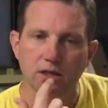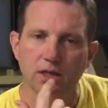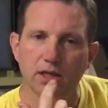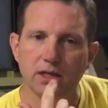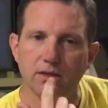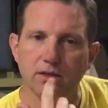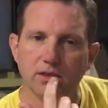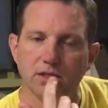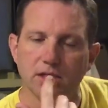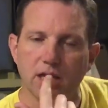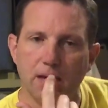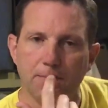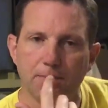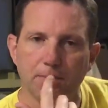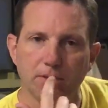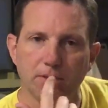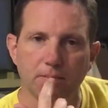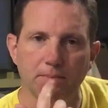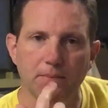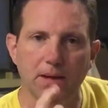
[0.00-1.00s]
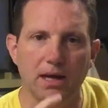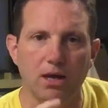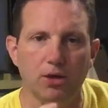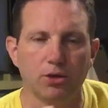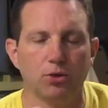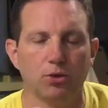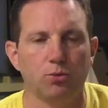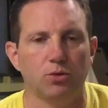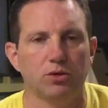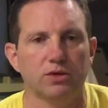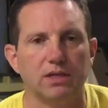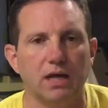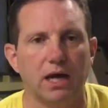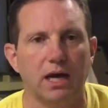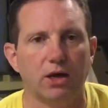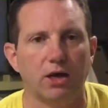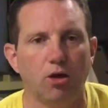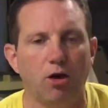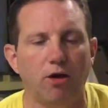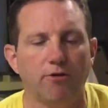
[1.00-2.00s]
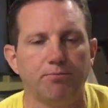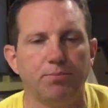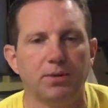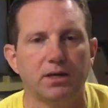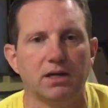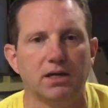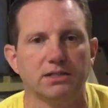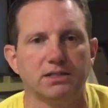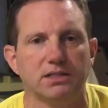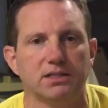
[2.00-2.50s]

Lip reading: and the top of the mouth will die off because